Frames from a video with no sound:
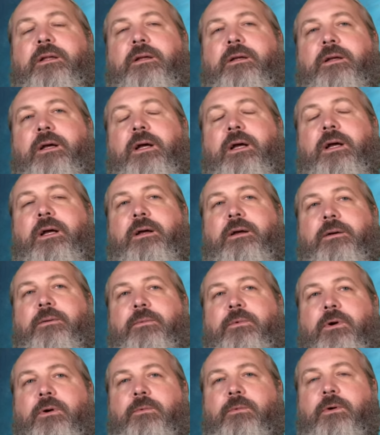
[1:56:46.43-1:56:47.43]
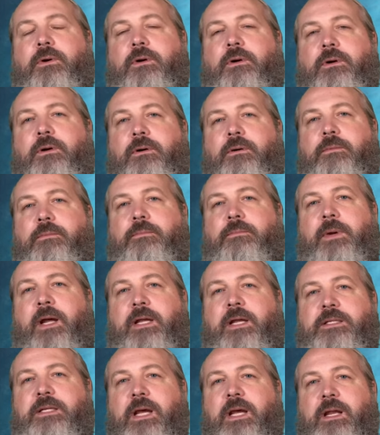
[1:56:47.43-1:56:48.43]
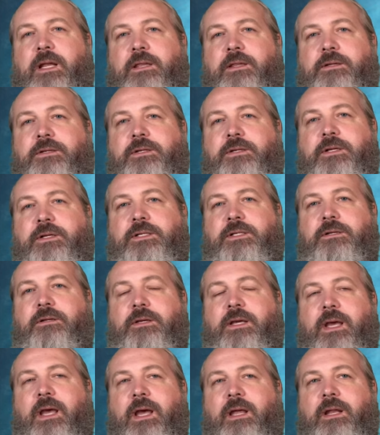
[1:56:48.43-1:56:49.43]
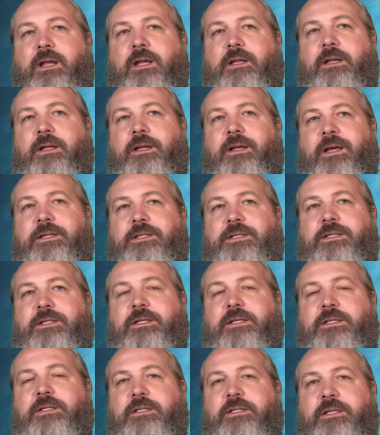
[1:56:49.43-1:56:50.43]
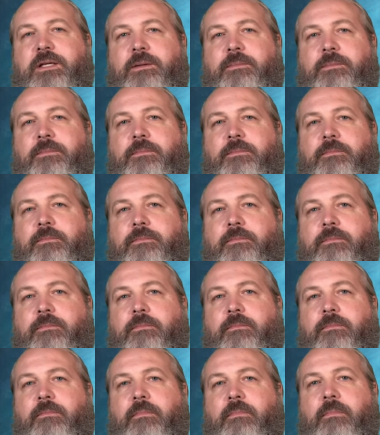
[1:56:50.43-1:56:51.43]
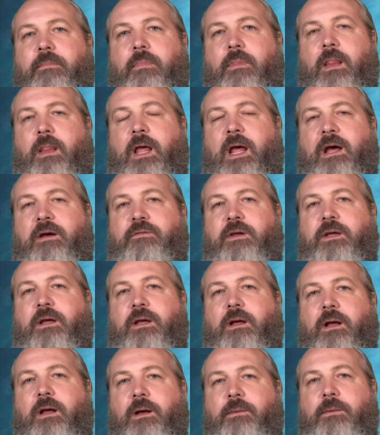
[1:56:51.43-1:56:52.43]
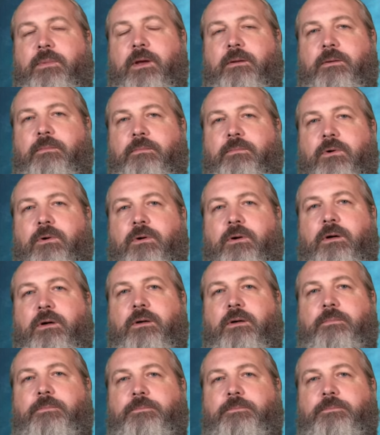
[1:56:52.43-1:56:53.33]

We're maintaining the traditional canon. It's just having a bit more